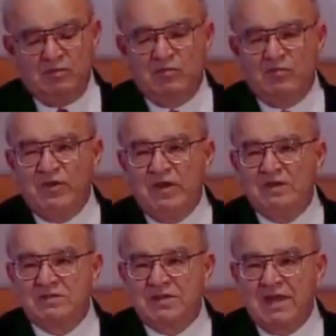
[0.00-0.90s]

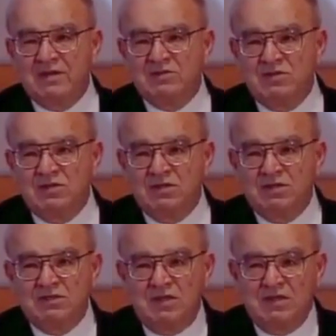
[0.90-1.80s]
face actually
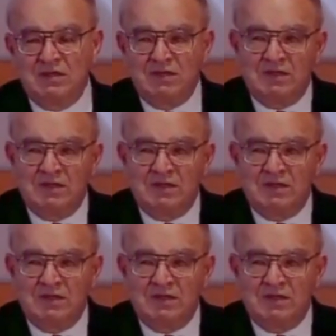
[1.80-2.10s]
is a